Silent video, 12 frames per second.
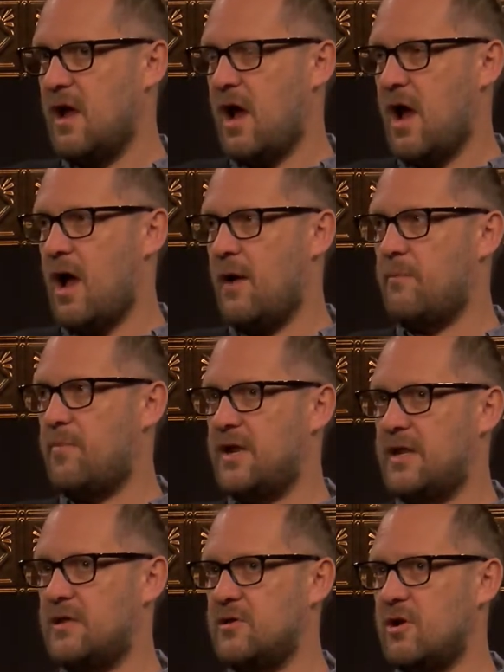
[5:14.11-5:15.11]
But
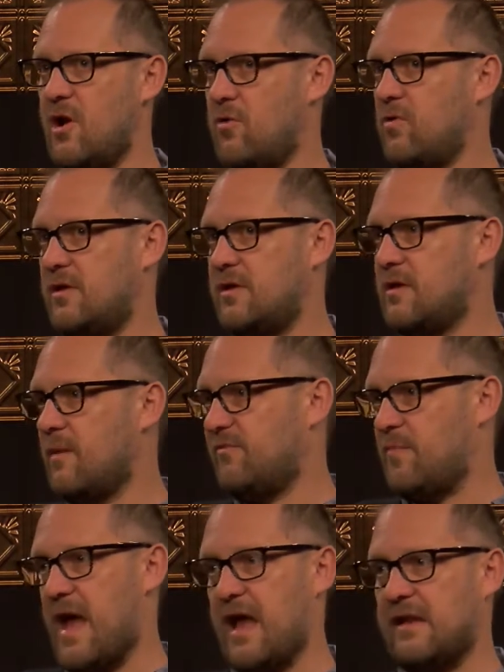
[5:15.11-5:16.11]
he comes
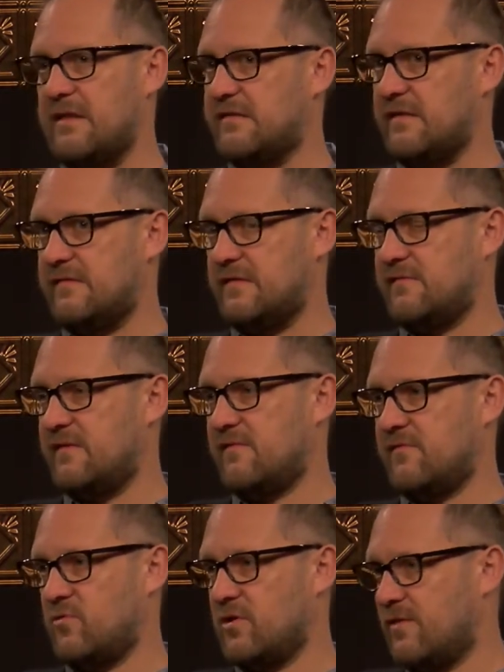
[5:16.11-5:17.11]
back and he says, this
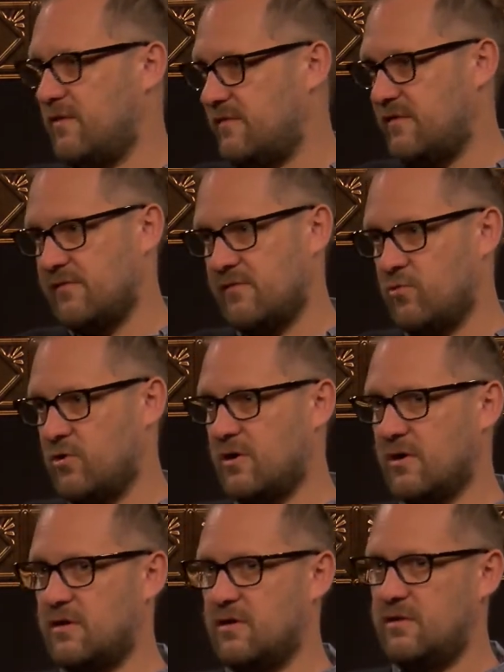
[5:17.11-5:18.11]
doesn't work, this doesn't
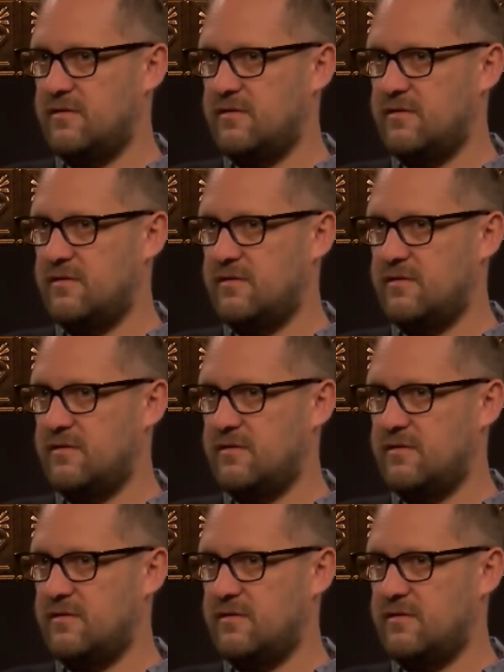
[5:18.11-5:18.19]
work,